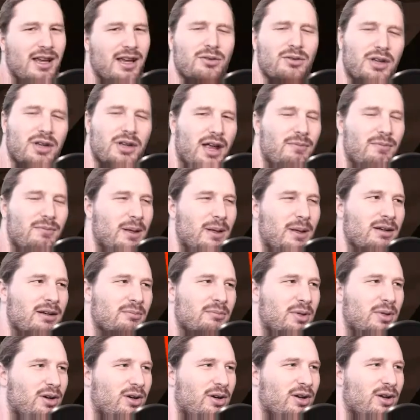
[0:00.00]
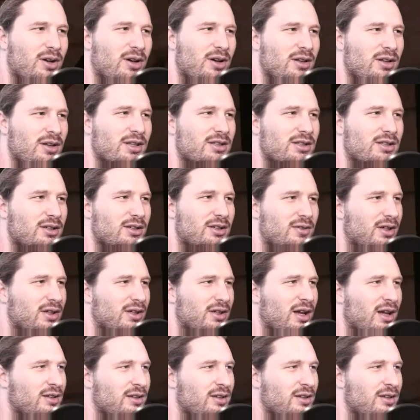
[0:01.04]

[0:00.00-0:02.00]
think I've played Avorion on this server, on